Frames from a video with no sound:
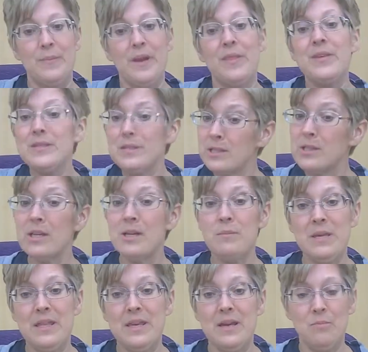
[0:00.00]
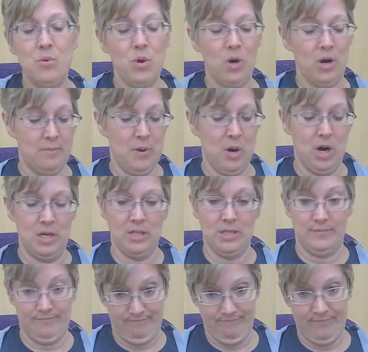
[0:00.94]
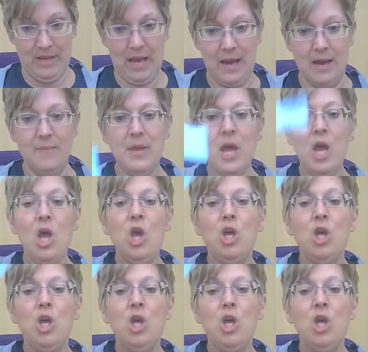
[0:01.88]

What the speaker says: Now, this is going to be the important part, okay?